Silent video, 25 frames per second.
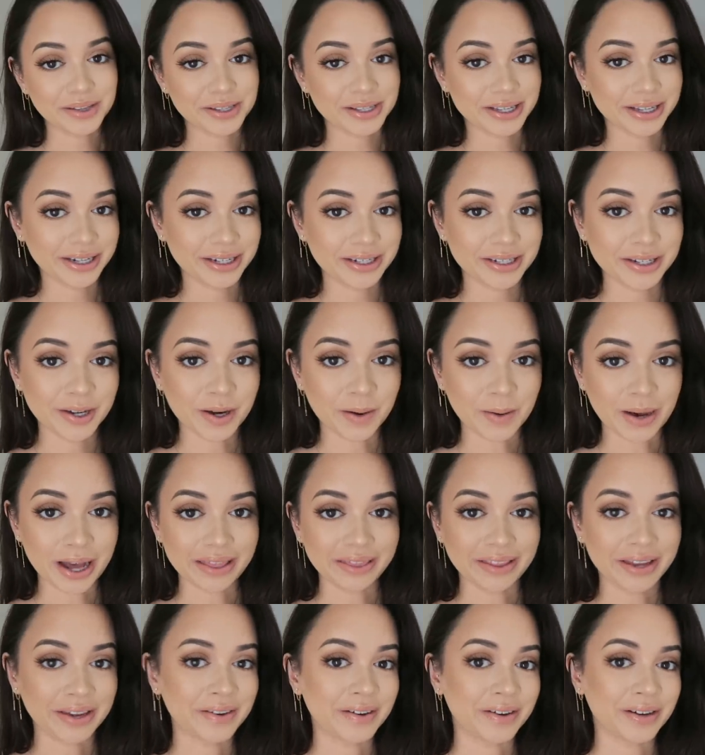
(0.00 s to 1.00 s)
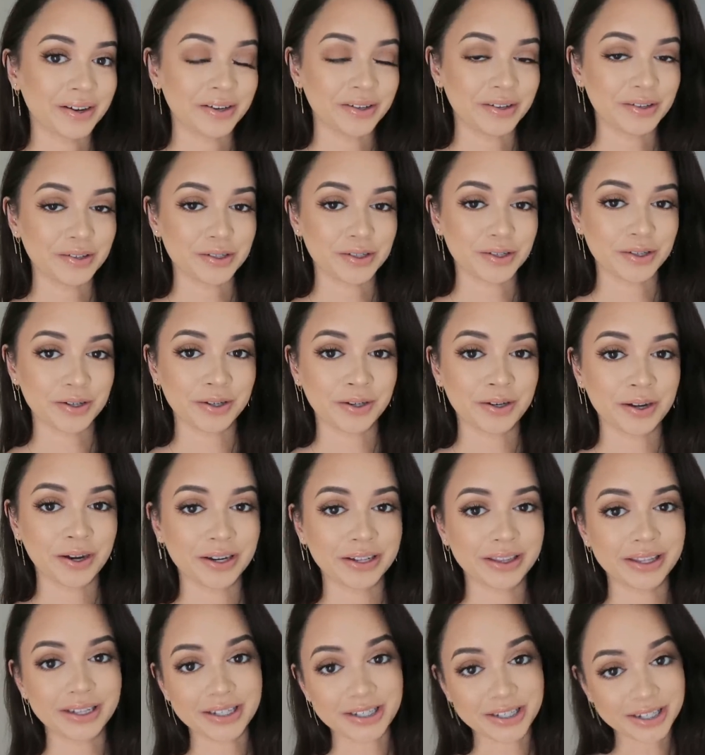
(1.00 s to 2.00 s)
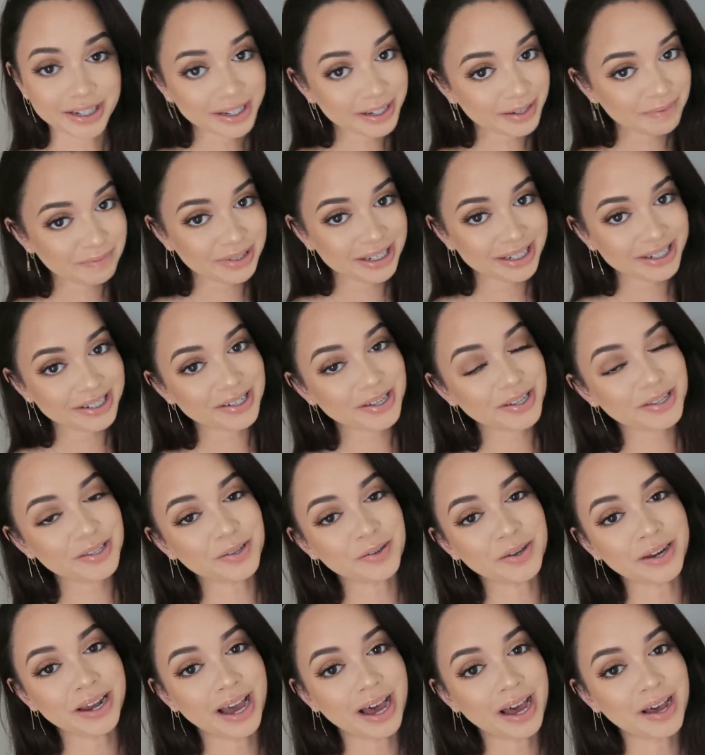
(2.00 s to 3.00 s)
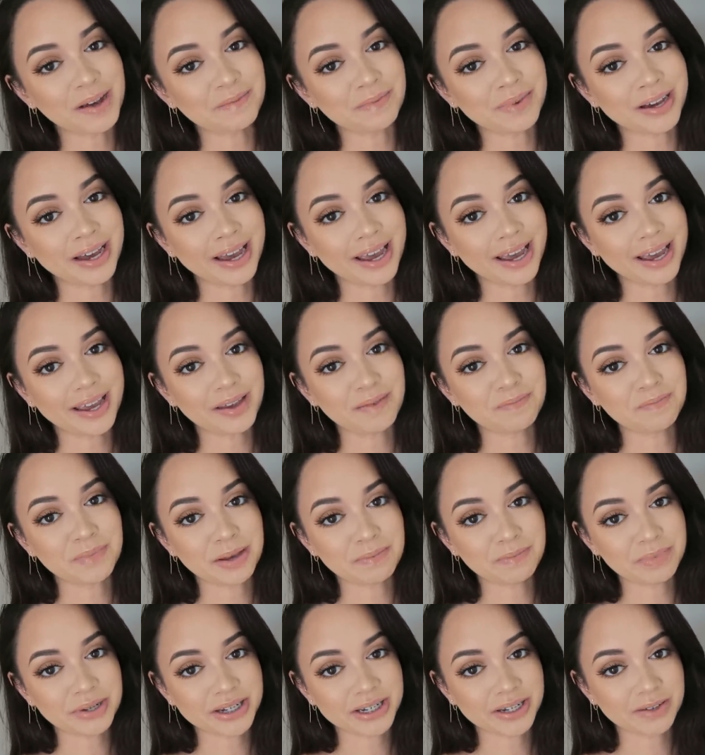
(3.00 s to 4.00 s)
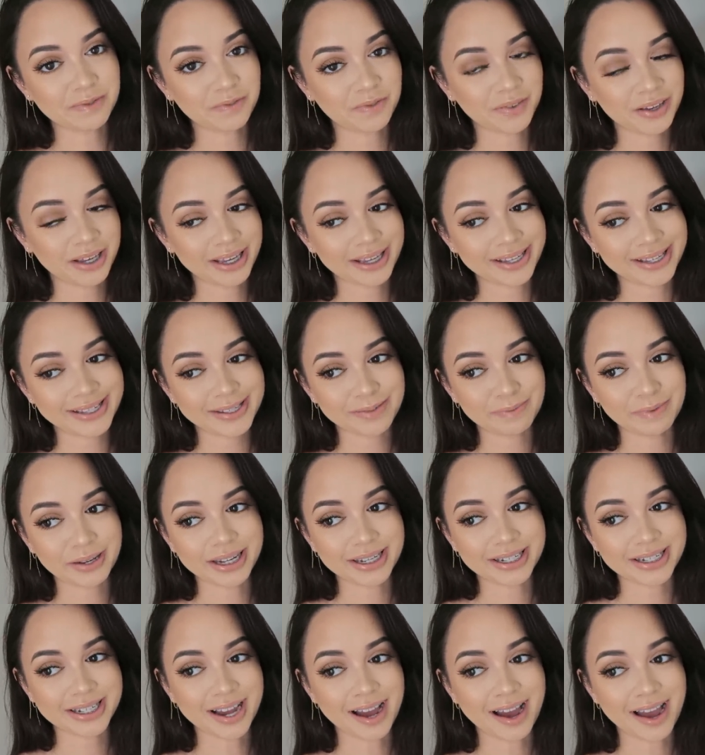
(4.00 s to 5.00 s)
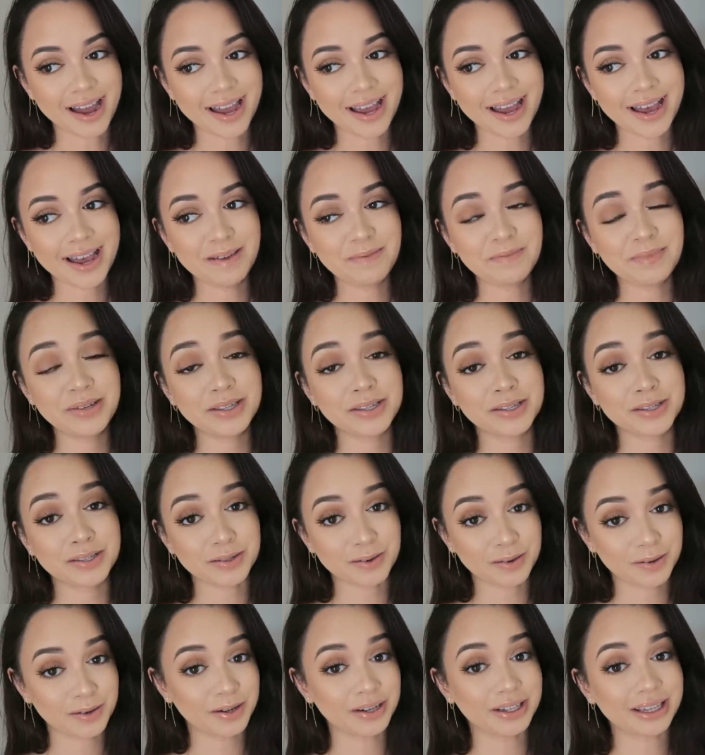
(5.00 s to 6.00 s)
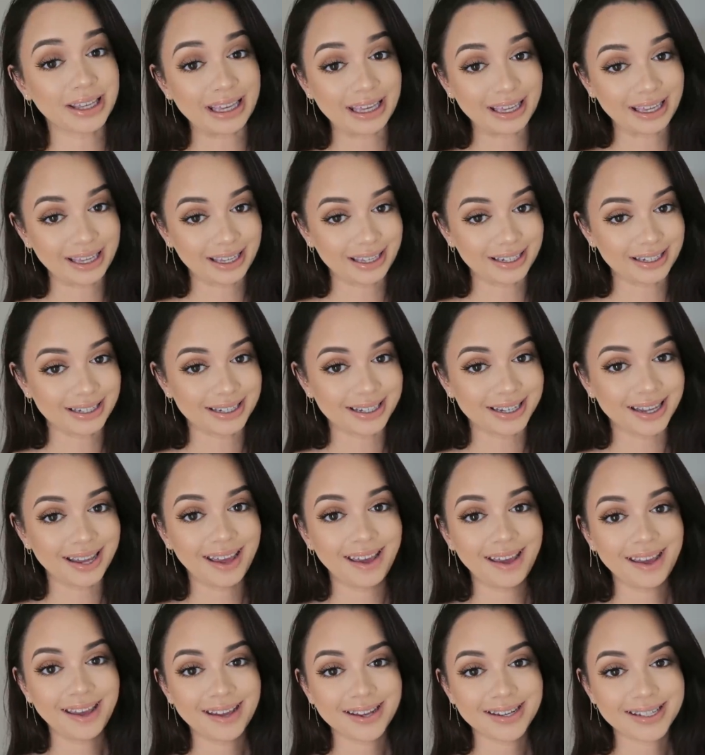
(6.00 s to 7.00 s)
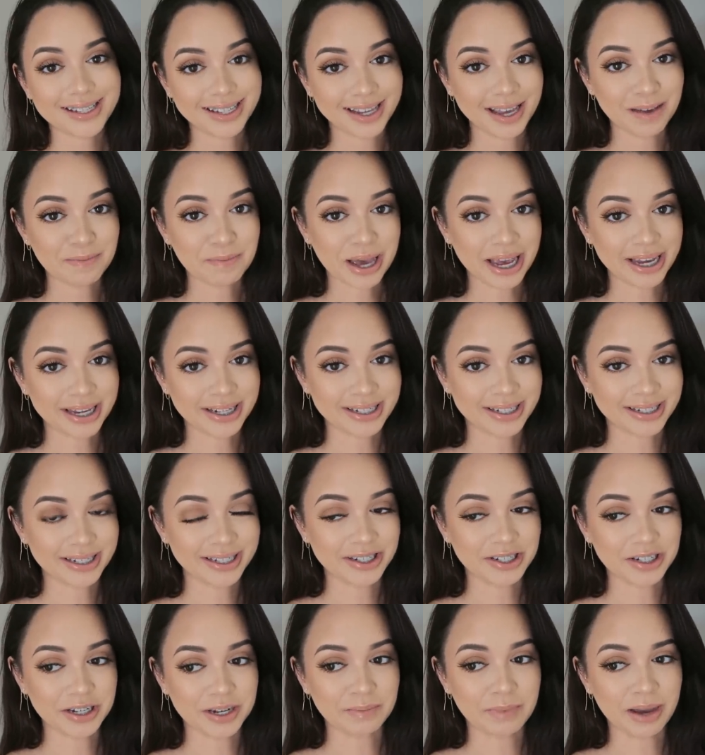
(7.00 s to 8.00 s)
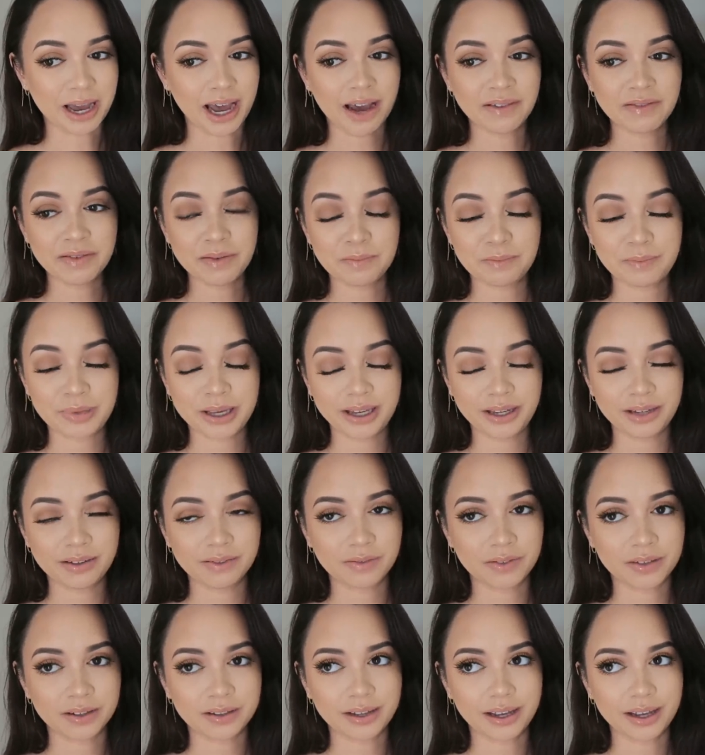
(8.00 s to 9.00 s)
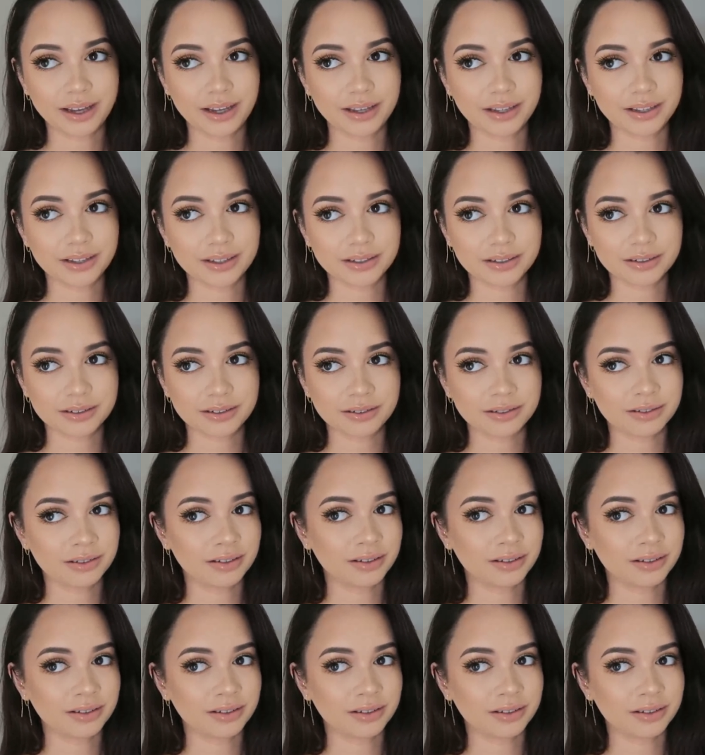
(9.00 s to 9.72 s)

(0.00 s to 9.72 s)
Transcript: I also need to go out later on to go to the gym to sort out my membership fees, which I am so keen to get back into the gym. I haven't been for like